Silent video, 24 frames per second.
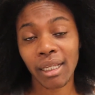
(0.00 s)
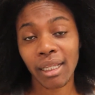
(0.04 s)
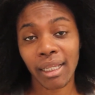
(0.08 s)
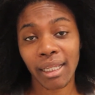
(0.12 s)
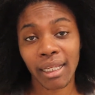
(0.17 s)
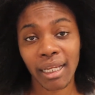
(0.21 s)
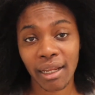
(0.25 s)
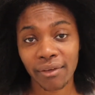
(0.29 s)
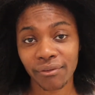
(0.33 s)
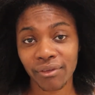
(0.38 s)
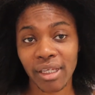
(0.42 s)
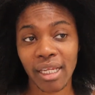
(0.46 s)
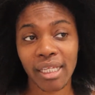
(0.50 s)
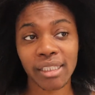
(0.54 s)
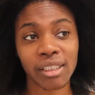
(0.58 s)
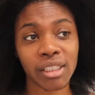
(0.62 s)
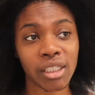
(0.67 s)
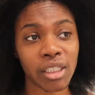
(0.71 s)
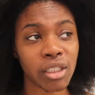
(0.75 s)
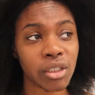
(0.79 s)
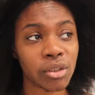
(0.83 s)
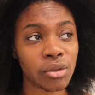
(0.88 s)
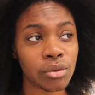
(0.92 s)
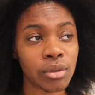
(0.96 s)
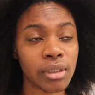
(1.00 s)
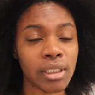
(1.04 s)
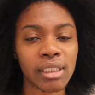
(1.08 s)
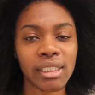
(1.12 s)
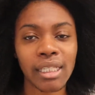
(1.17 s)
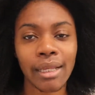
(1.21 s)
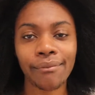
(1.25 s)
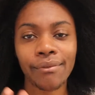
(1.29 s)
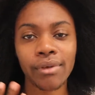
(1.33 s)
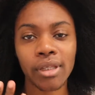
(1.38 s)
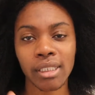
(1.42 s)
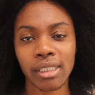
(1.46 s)
and have yet to use,
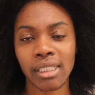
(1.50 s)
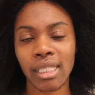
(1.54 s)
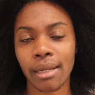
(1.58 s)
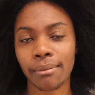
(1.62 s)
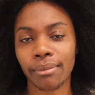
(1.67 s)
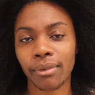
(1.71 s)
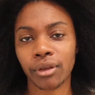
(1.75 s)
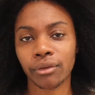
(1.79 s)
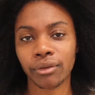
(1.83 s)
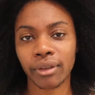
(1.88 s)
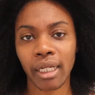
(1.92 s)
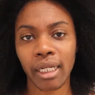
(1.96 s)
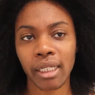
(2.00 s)
except for the step 3.